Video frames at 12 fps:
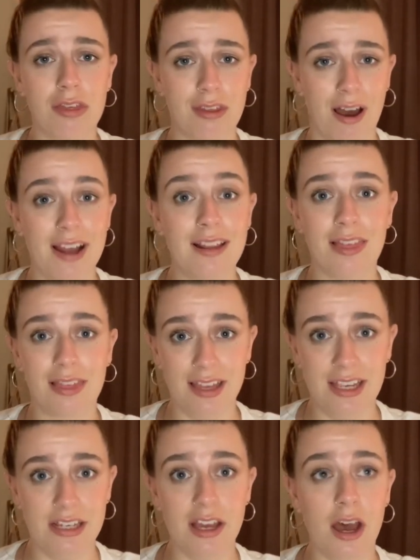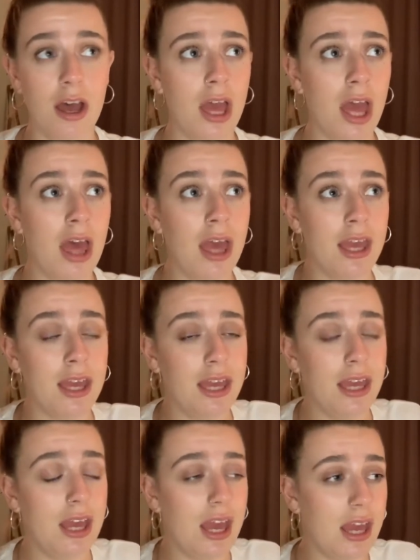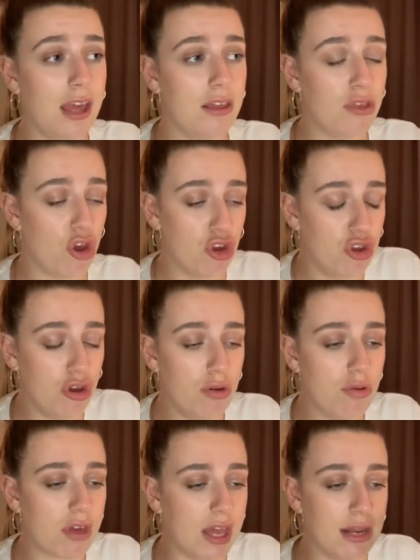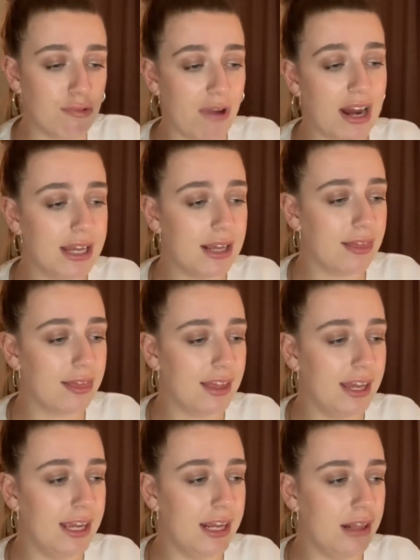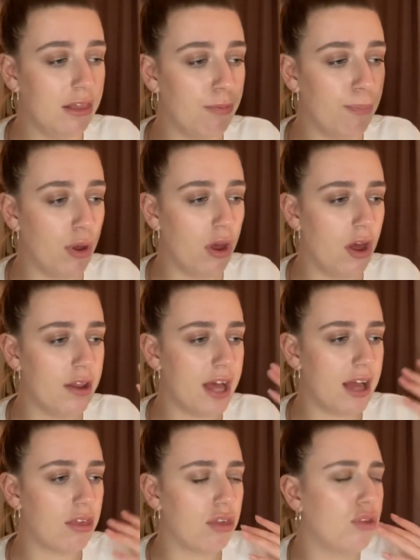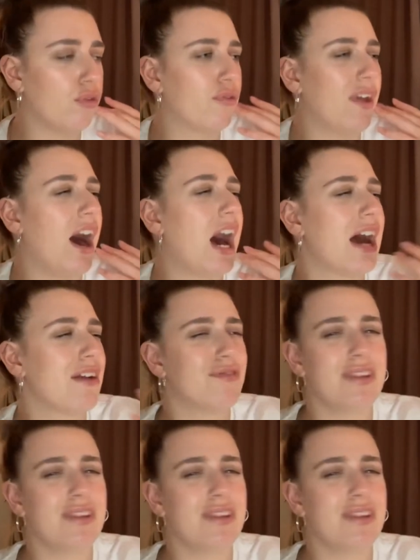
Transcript: Sainz Sr., he is huge in the rallying scenes, but that's stuff that I've